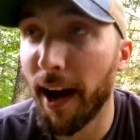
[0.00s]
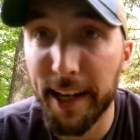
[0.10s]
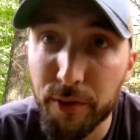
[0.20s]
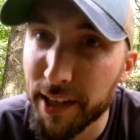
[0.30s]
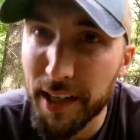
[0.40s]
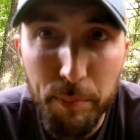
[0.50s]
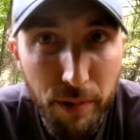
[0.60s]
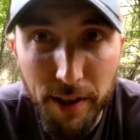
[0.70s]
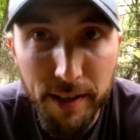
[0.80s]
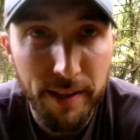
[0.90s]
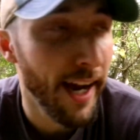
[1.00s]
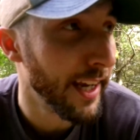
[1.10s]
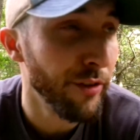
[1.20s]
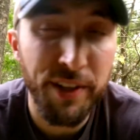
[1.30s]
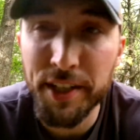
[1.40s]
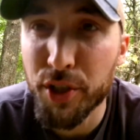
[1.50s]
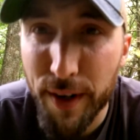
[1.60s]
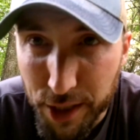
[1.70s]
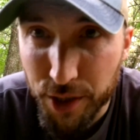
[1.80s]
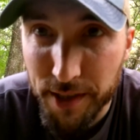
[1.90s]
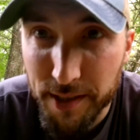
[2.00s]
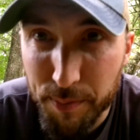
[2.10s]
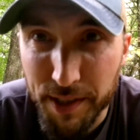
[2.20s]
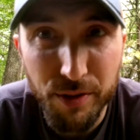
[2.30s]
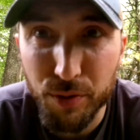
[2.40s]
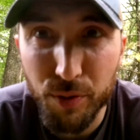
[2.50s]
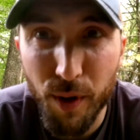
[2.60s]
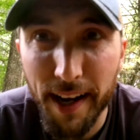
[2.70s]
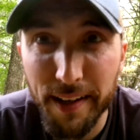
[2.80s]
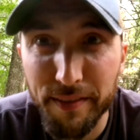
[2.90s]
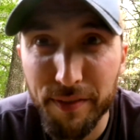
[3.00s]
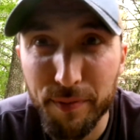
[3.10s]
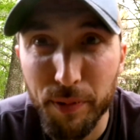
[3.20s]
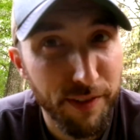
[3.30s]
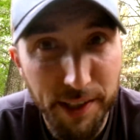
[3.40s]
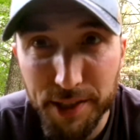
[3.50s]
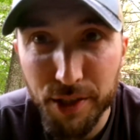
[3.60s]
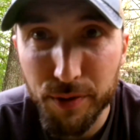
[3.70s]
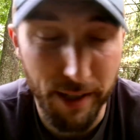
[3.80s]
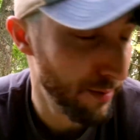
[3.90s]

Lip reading: I can read a book, I can read directions, but do I prefer to? No.